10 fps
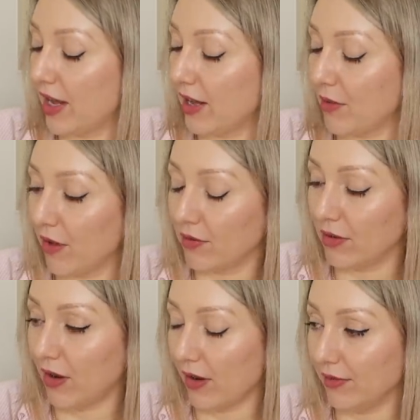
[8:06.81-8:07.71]
I've got
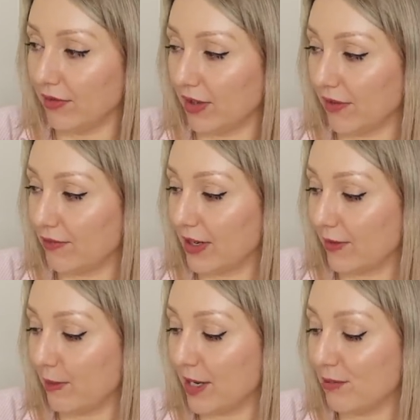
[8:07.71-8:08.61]
loads of stuff for
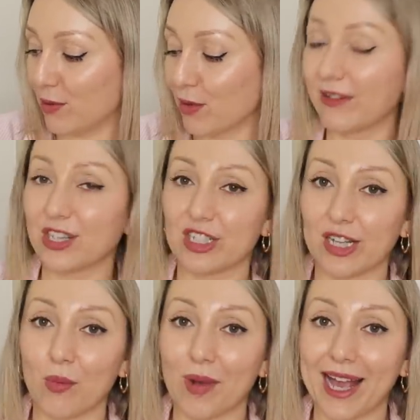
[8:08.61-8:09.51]
Arabella, but we're
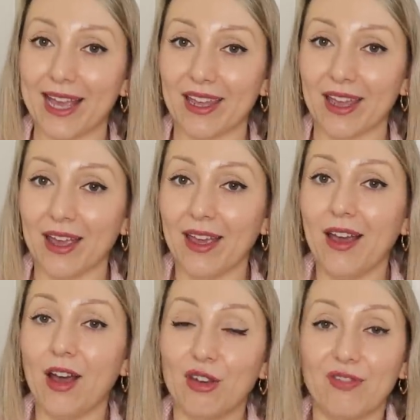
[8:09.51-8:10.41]
actually away
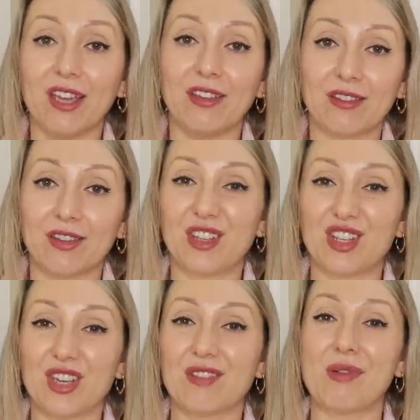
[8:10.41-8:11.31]
over Easter
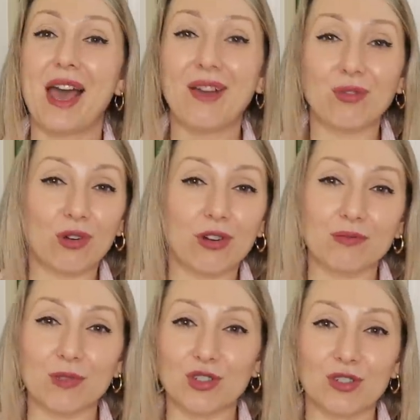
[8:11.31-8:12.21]
this year, so I haven't got as
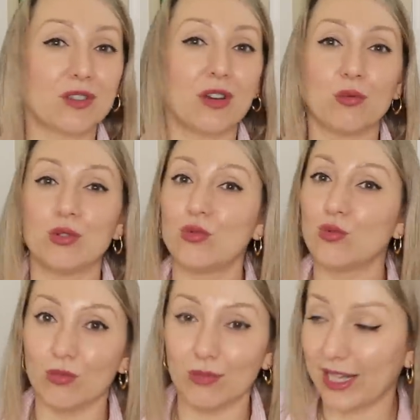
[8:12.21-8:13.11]
much as I would
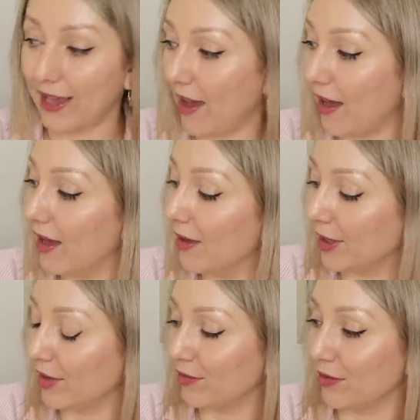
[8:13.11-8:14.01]
normally get her
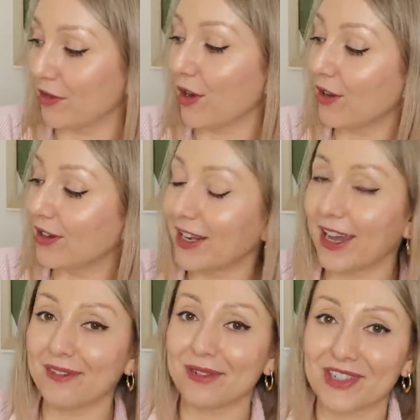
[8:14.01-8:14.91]
because we're on
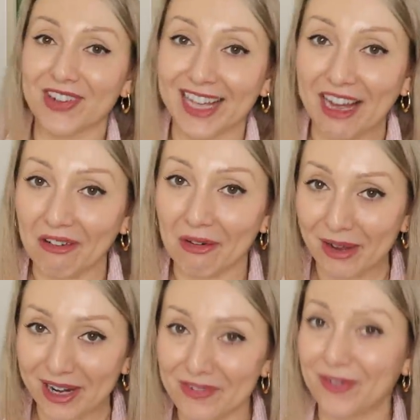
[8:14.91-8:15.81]
holiday, which I cannot
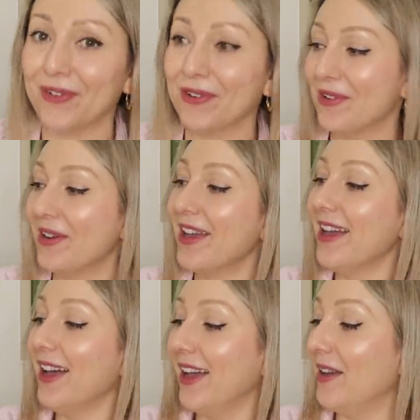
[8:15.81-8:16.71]
wait for.
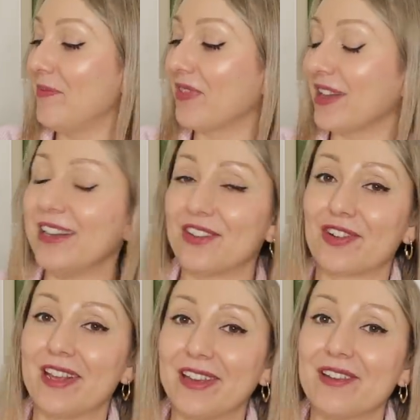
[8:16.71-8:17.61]

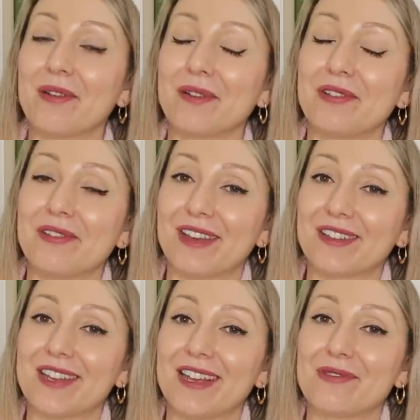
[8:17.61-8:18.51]
Literally, you know, when you're at that
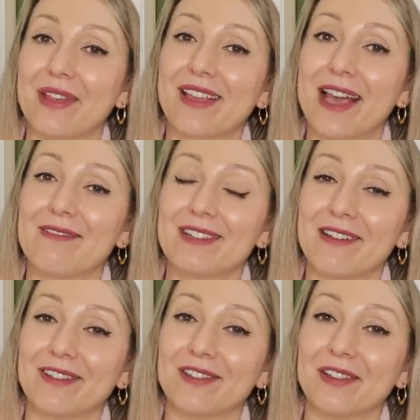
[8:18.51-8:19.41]
stage where the
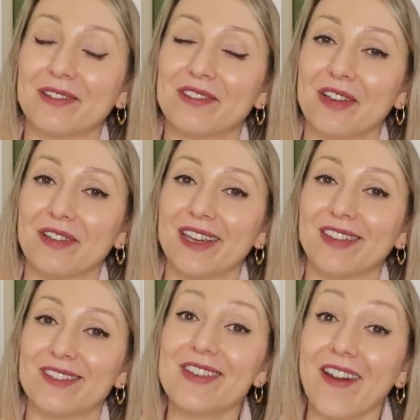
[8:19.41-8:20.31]
countdown is on, so
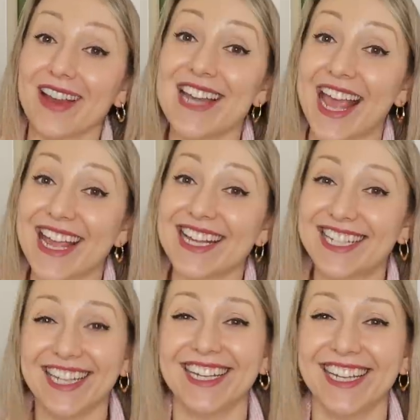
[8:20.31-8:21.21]
it's 9 days
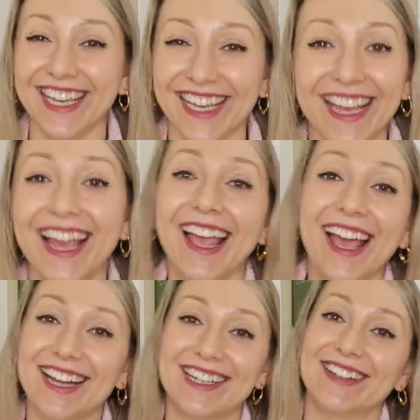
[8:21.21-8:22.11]

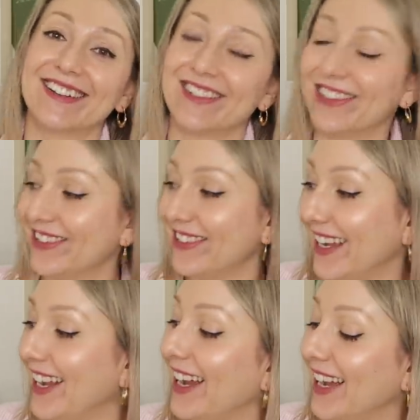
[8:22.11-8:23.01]
until I go on
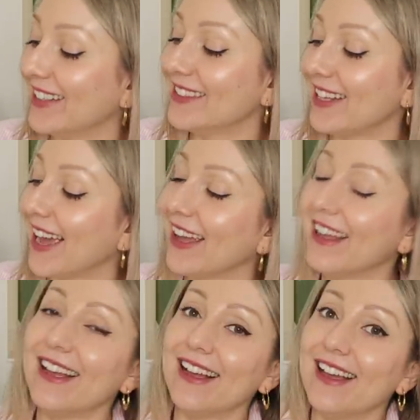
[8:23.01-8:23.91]
holiday, and yeah,
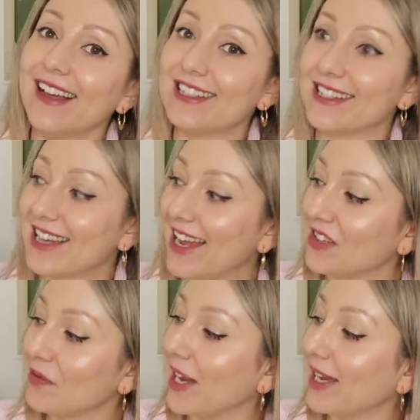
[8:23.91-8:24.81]
I just
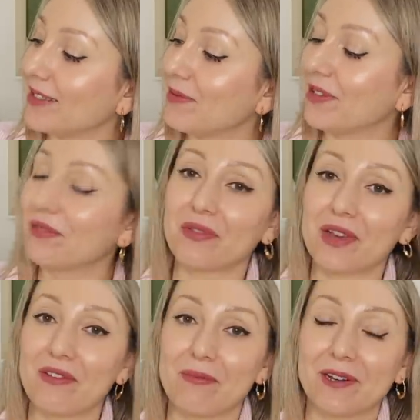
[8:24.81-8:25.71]
cannot wait because we've
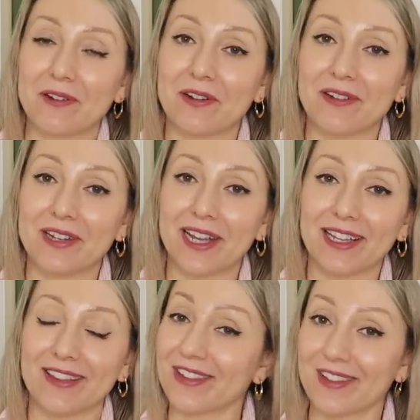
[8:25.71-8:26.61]
never been on
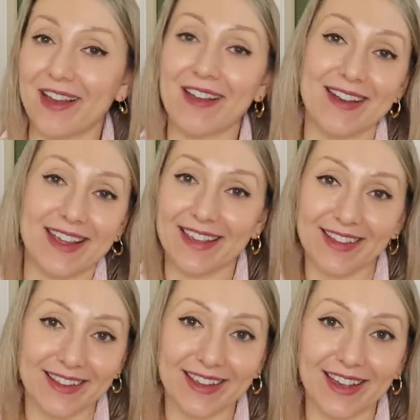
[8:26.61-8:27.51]
holiday this early
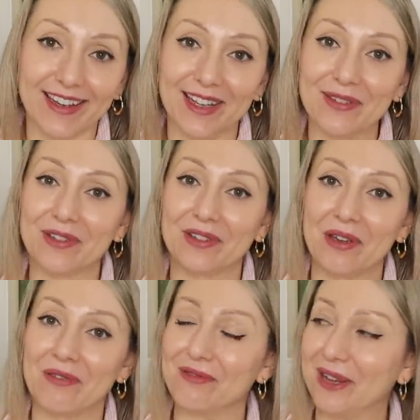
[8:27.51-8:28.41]
in the year neither,
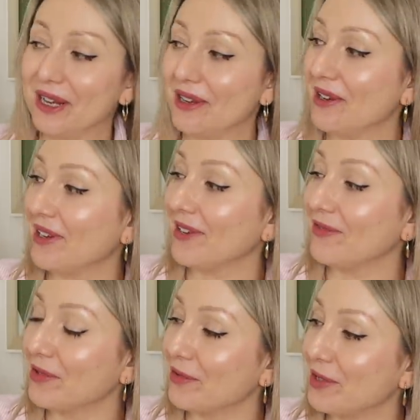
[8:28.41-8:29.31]
so really looking
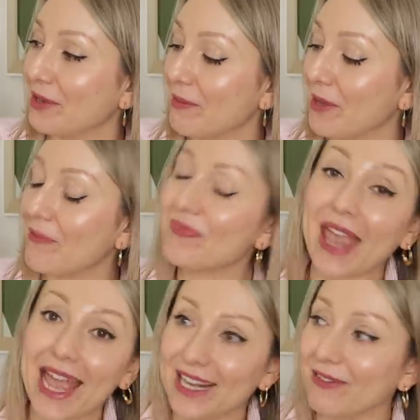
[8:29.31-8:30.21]
forward to it. But
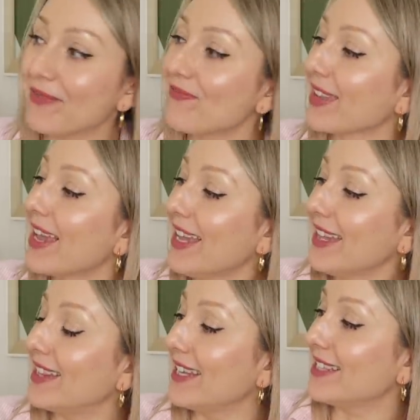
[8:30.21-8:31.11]
anyway,
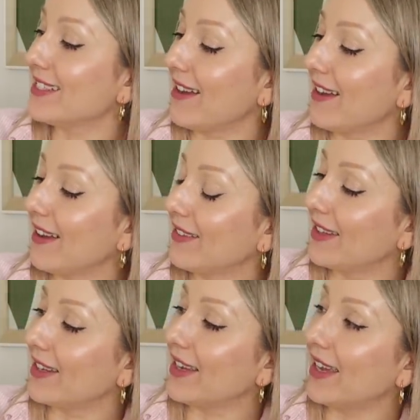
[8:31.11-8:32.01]
these are
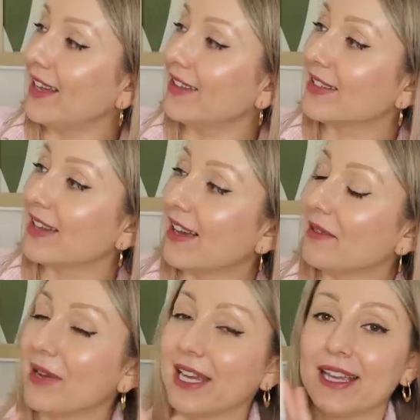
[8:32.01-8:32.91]
the Easter
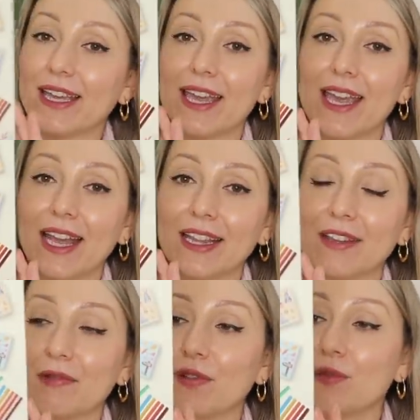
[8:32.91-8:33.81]
card making kit, and
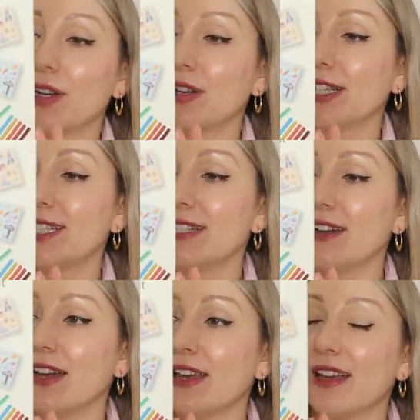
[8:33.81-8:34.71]
this was £1.99,
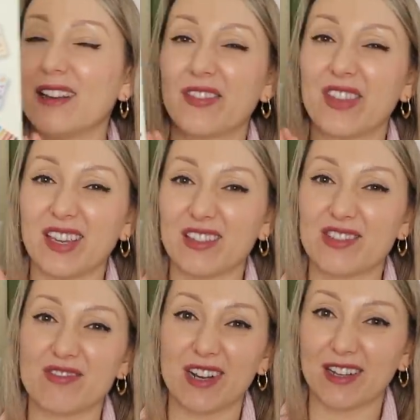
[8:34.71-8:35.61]
and I think it's
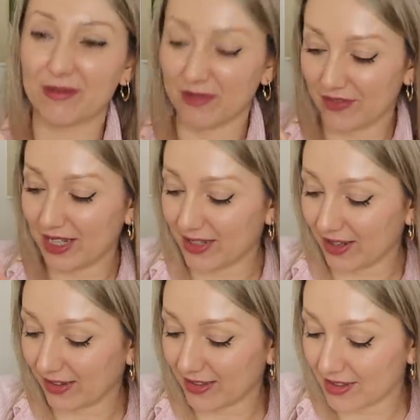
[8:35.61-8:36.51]
just really something really
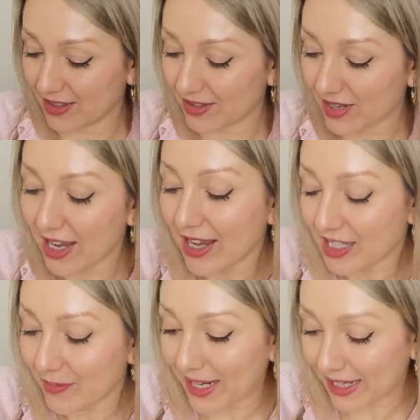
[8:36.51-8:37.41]
nice to do,
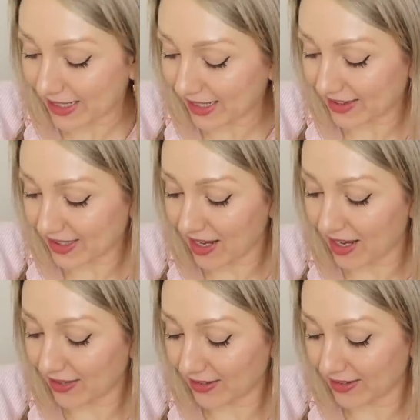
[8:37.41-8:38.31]
to make little Easter
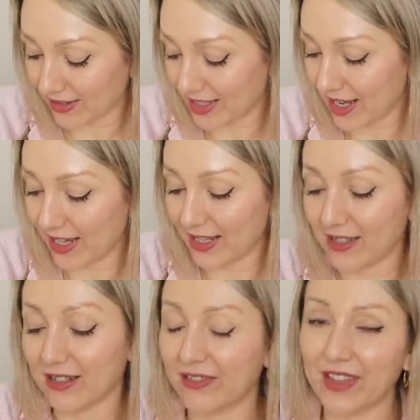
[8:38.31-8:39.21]
cards and say,
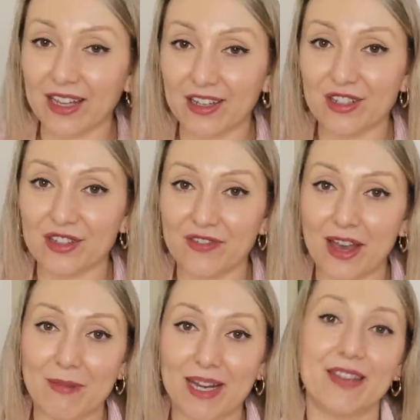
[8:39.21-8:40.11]
you know, thank you to the
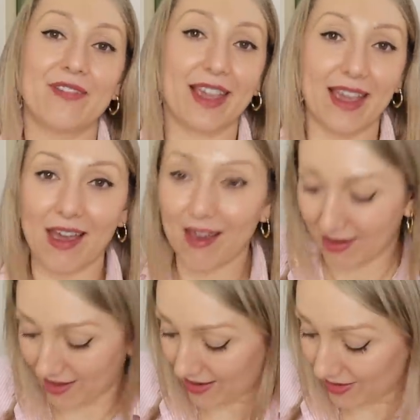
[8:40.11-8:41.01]
family if they get
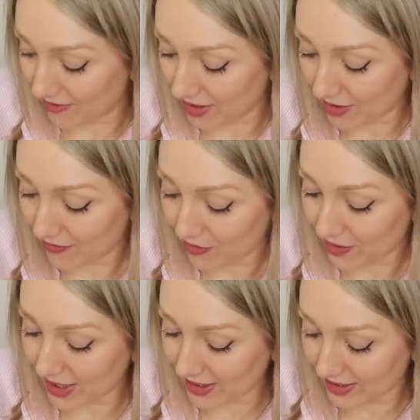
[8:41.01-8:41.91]
her anything for
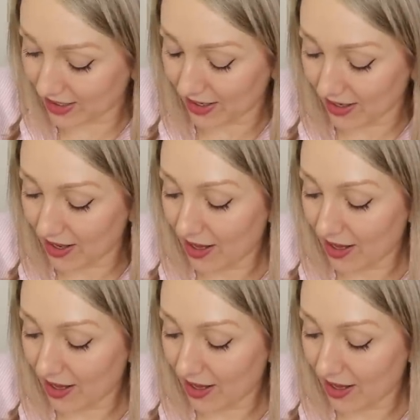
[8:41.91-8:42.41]
Easter.